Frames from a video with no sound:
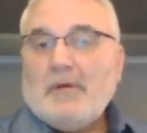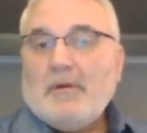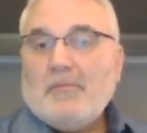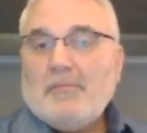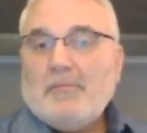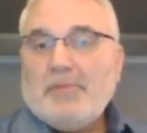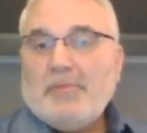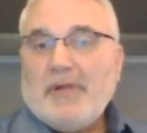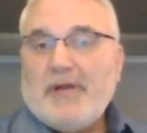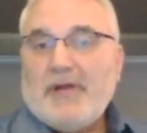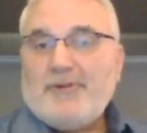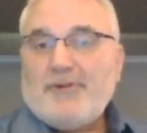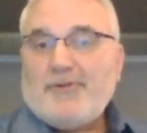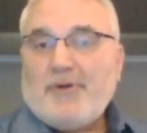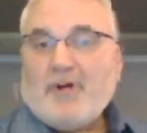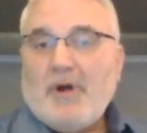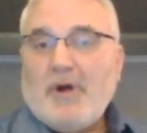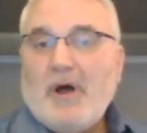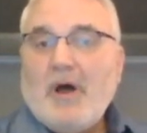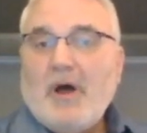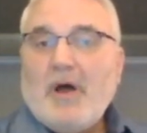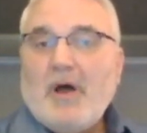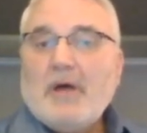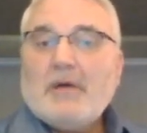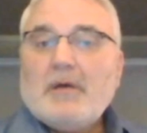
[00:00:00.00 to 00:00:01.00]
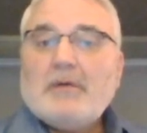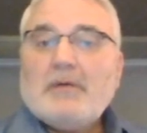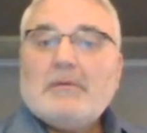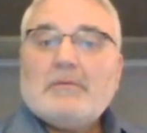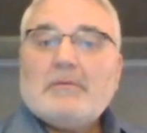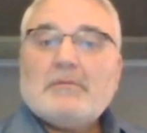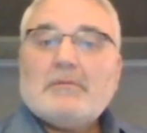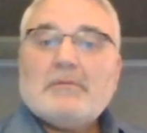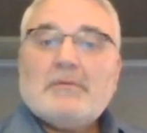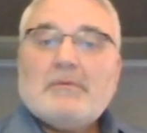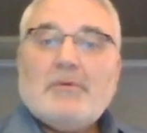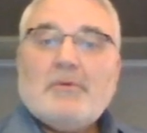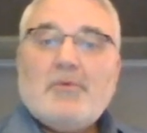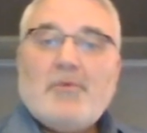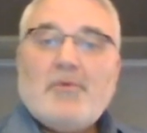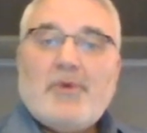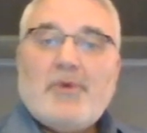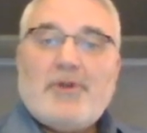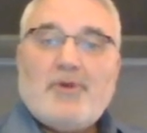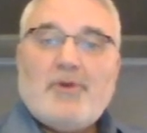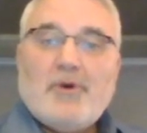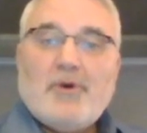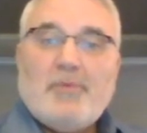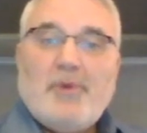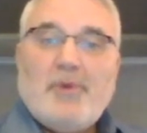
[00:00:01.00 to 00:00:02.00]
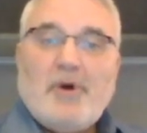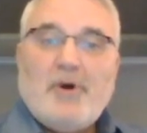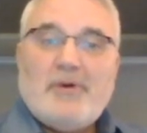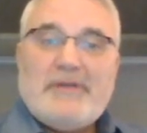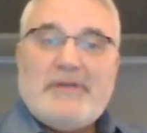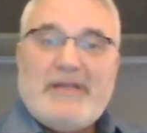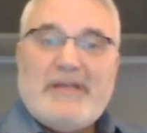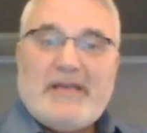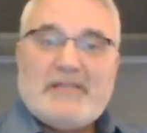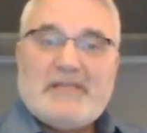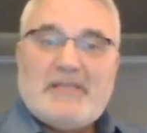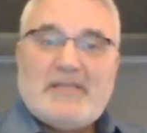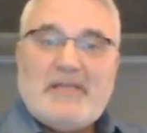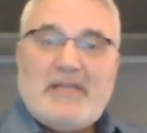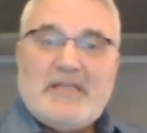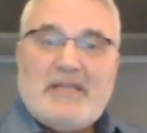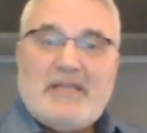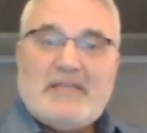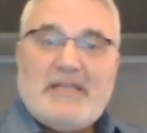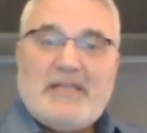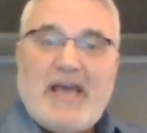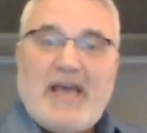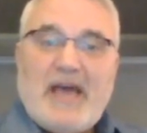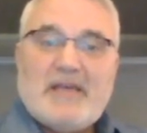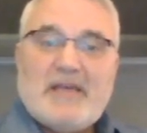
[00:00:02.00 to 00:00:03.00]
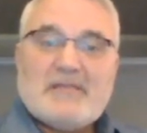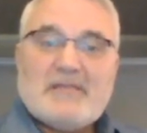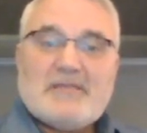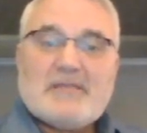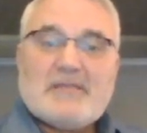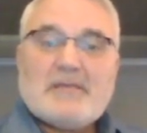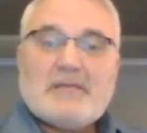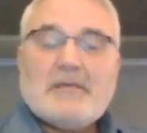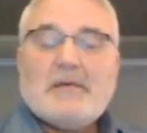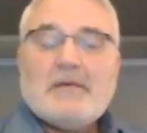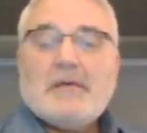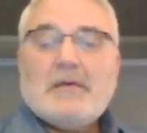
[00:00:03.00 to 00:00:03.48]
Blood draw, we do a bone density test,